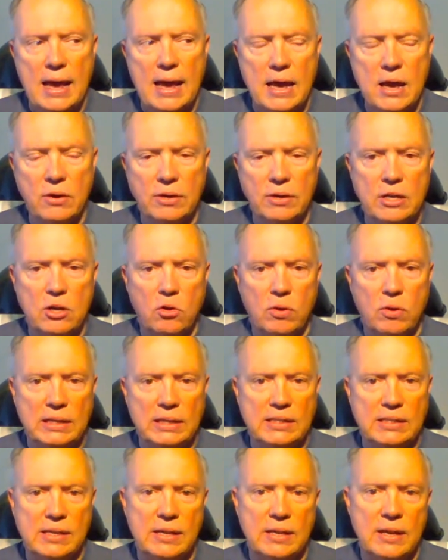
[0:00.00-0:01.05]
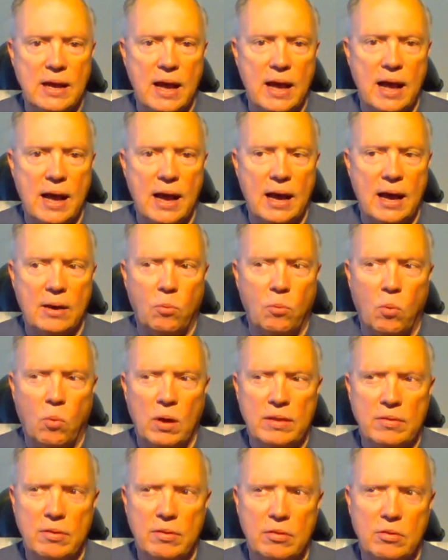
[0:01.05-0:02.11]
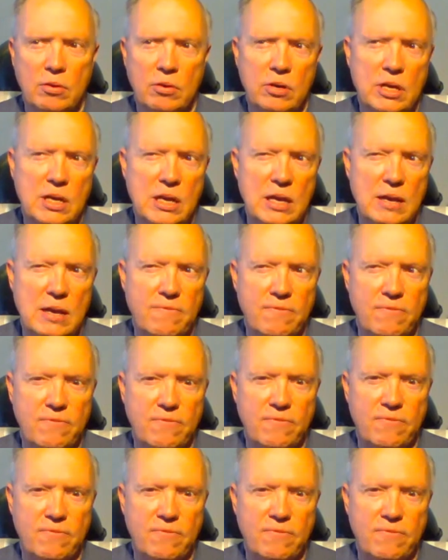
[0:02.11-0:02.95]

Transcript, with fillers: Here in Creston, $1.35